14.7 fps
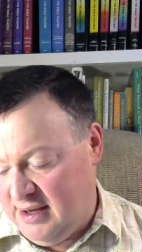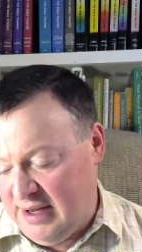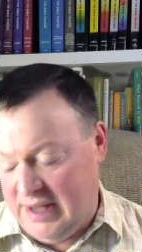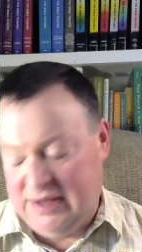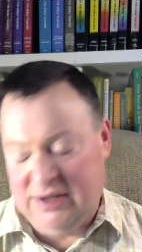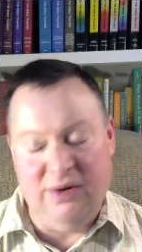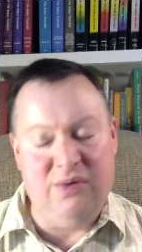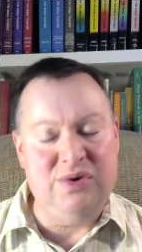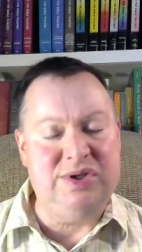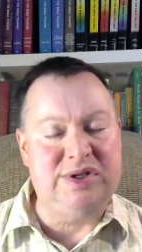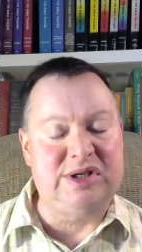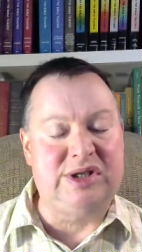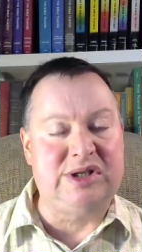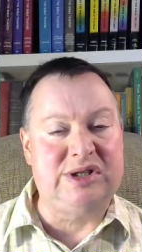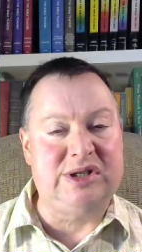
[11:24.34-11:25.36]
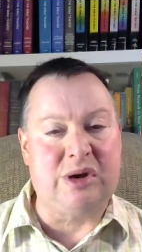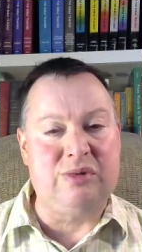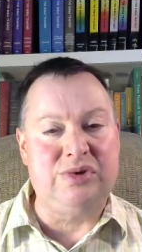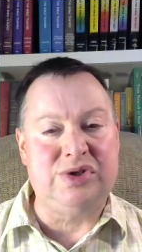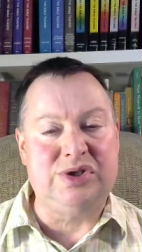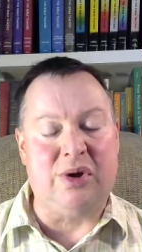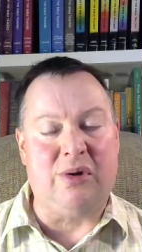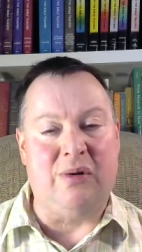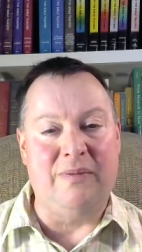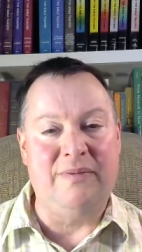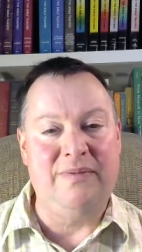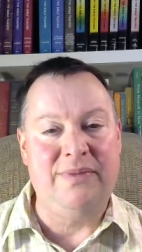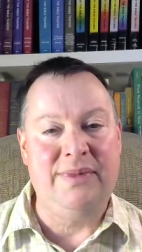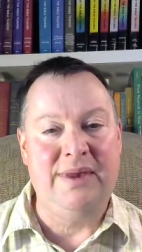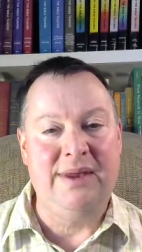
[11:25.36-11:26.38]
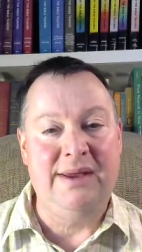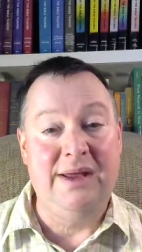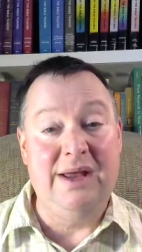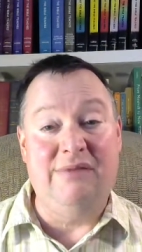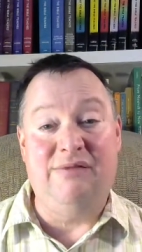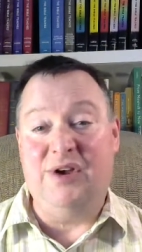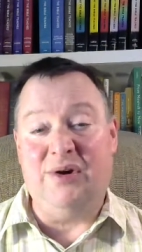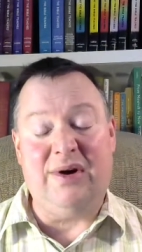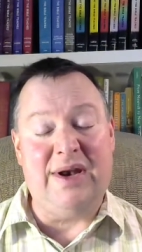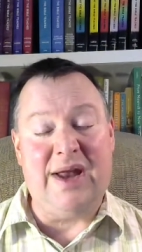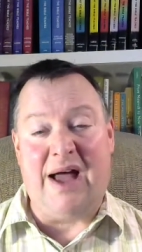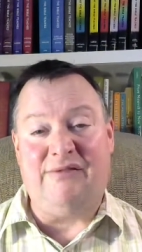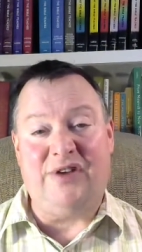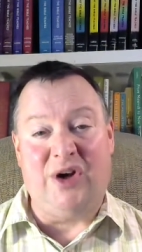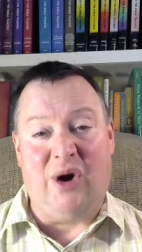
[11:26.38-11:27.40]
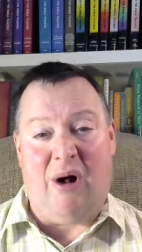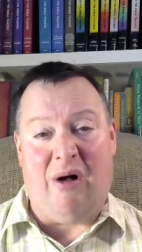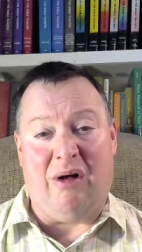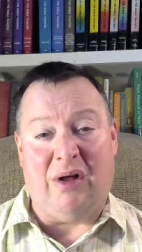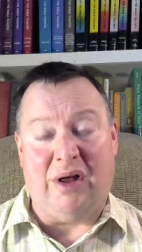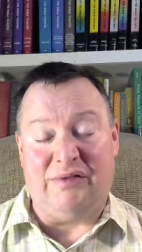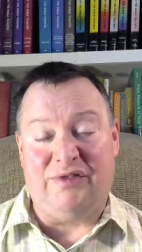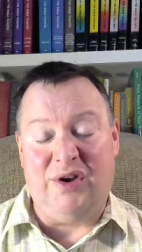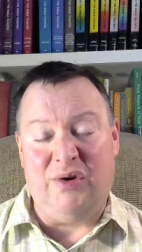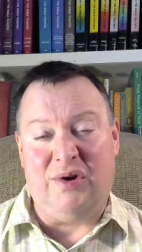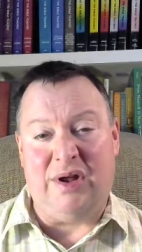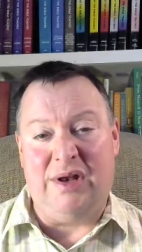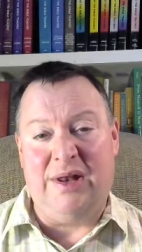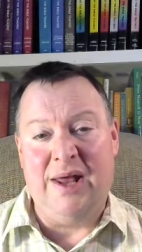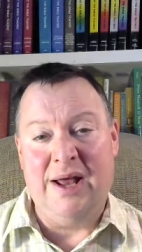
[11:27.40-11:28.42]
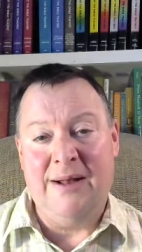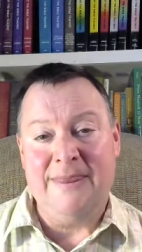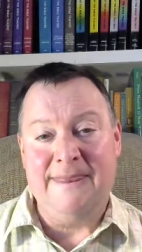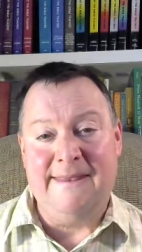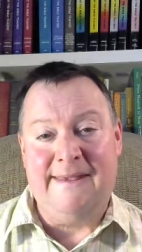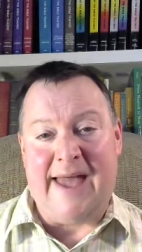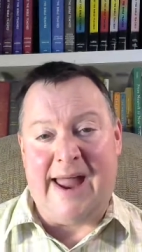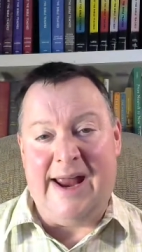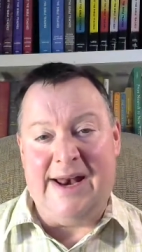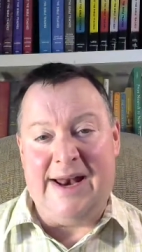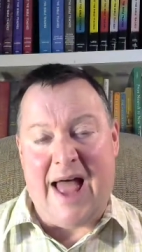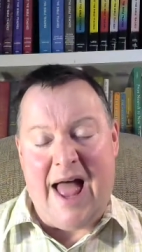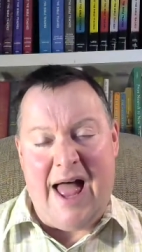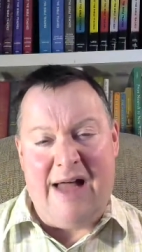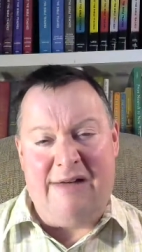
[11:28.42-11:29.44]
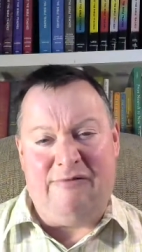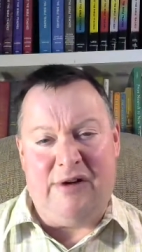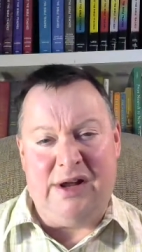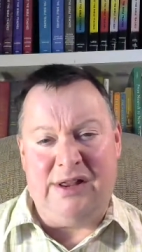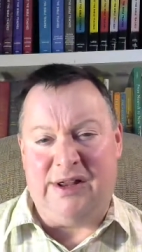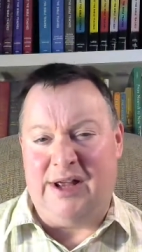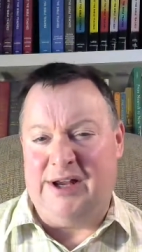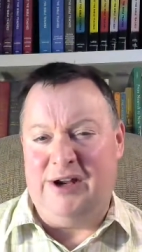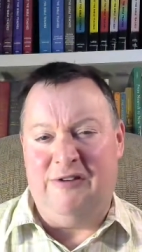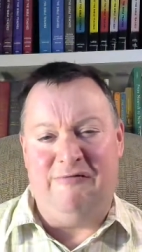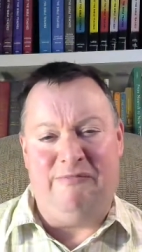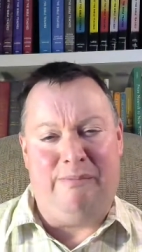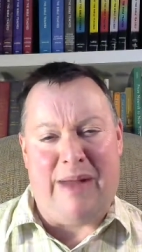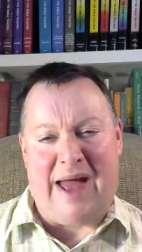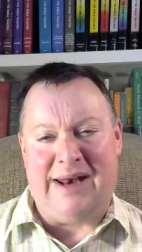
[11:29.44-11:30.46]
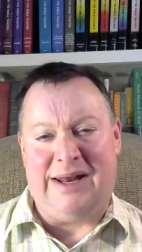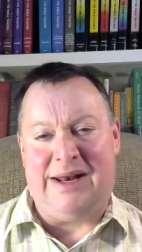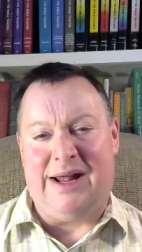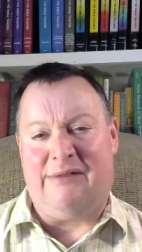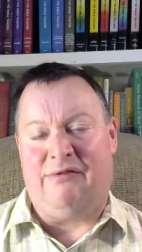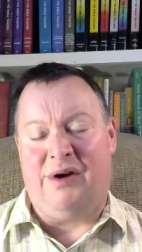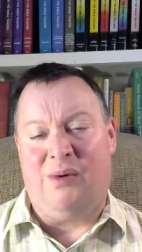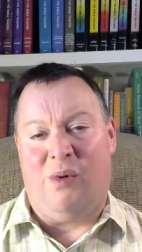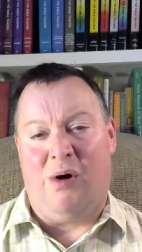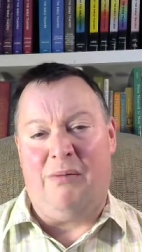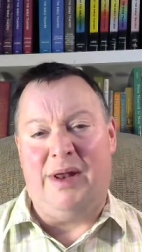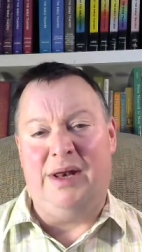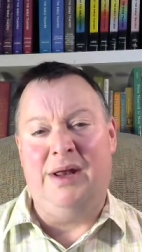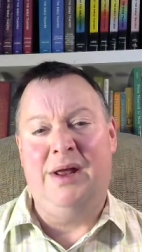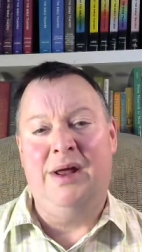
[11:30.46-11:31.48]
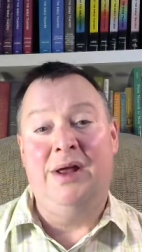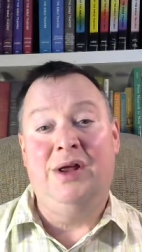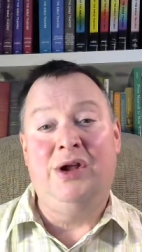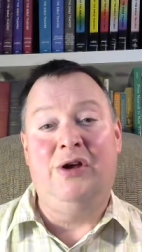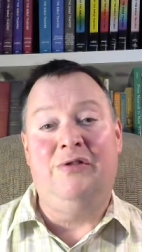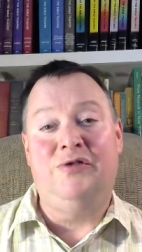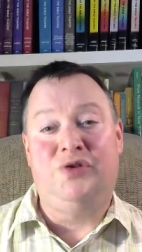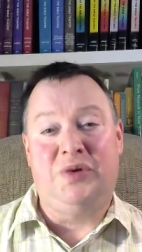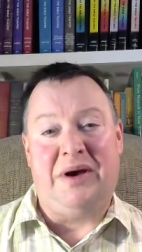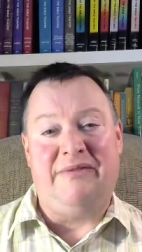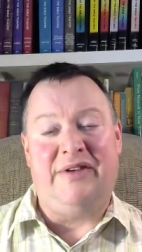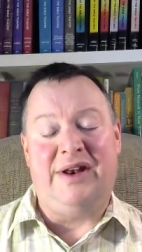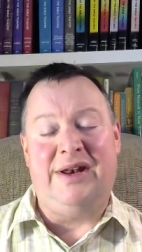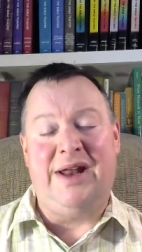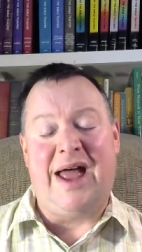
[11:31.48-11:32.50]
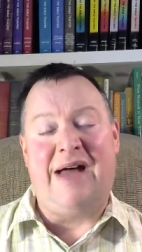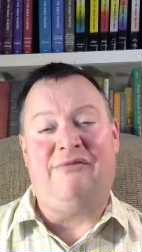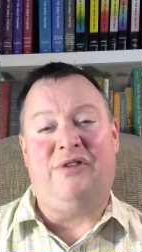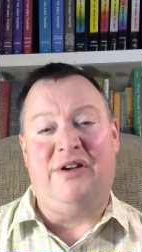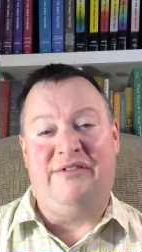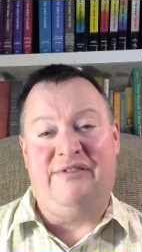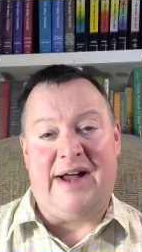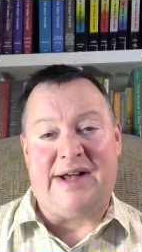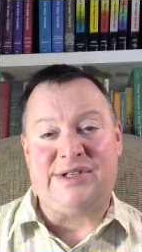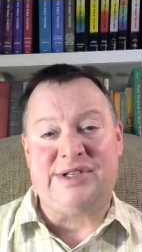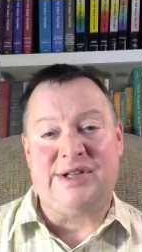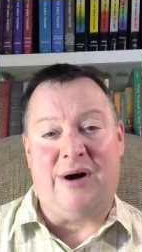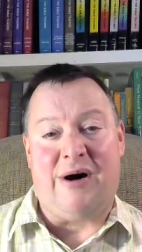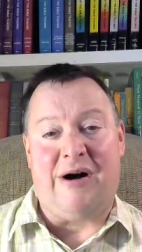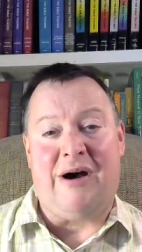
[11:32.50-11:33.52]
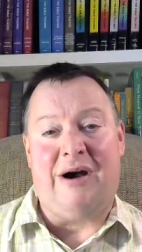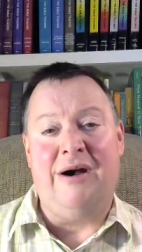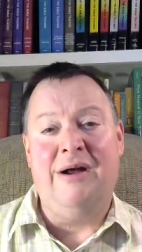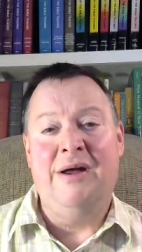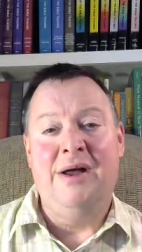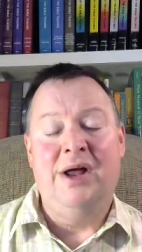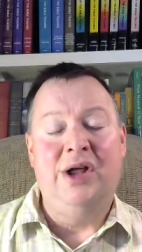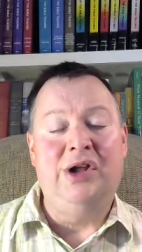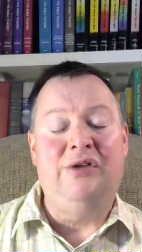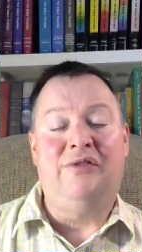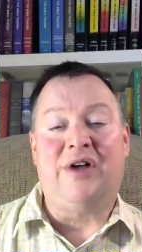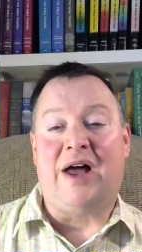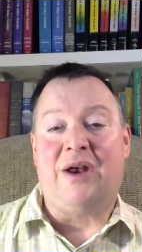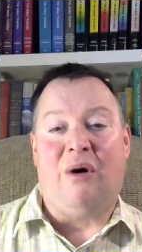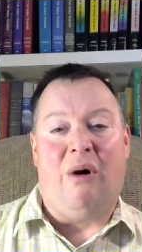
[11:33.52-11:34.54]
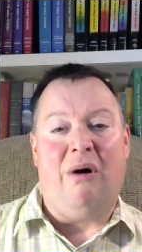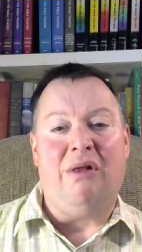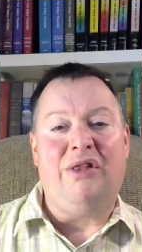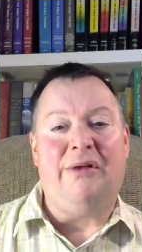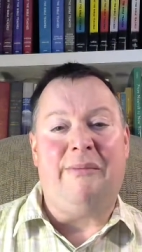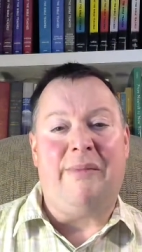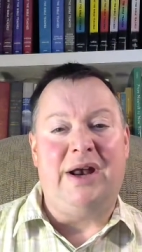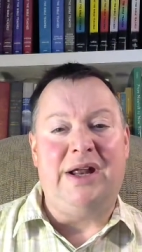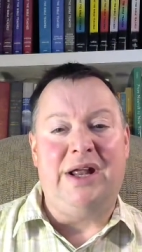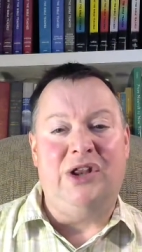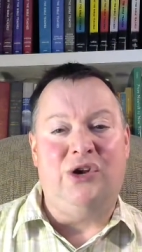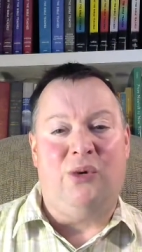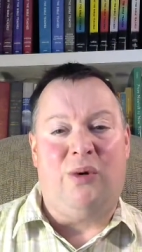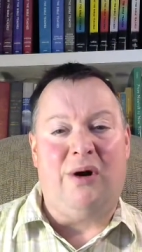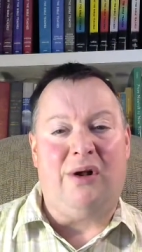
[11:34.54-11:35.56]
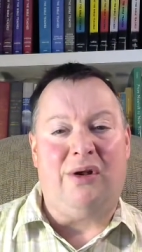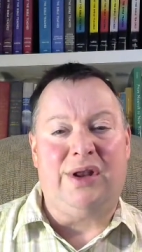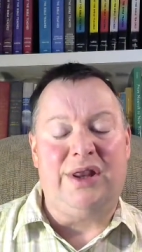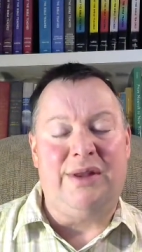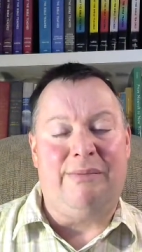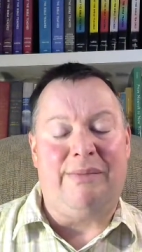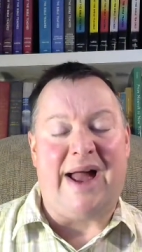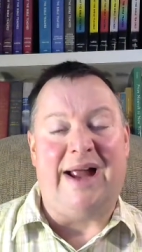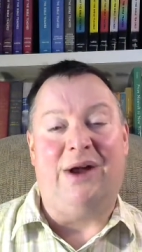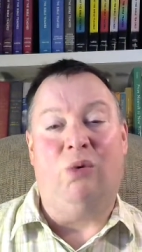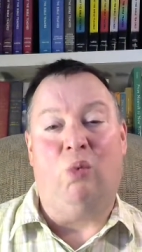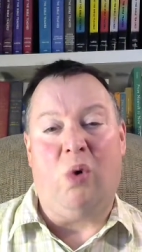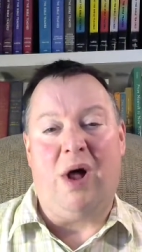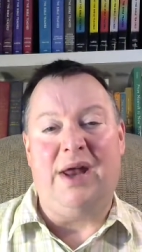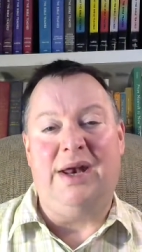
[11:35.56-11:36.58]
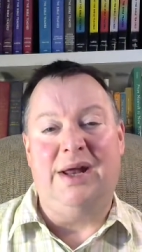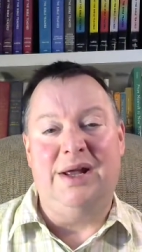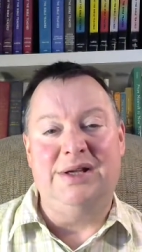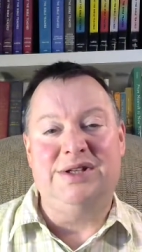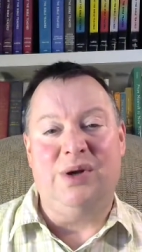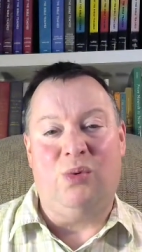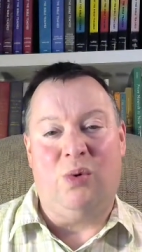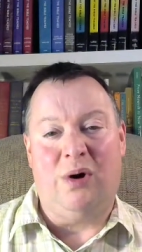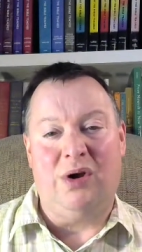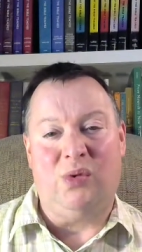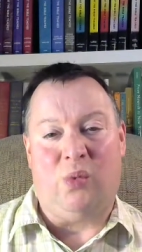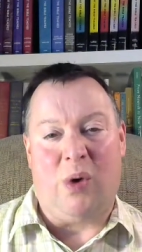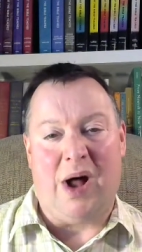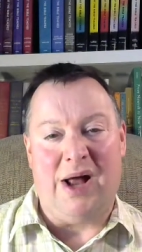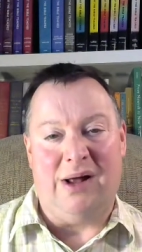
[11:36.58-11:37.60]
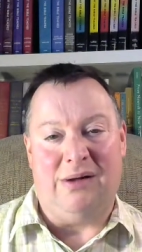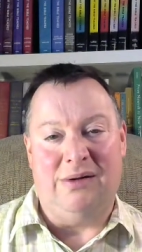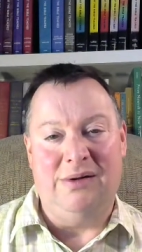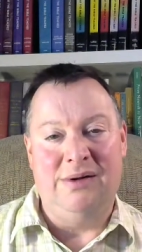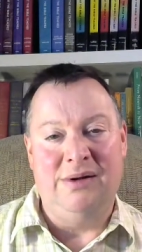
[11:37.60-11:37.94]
and loses his own soul? If you could have it all, if you could gain everything, you've bedded every woman, you've driven every fast car, you've got all the money in the world in the bank, what is it worthwhile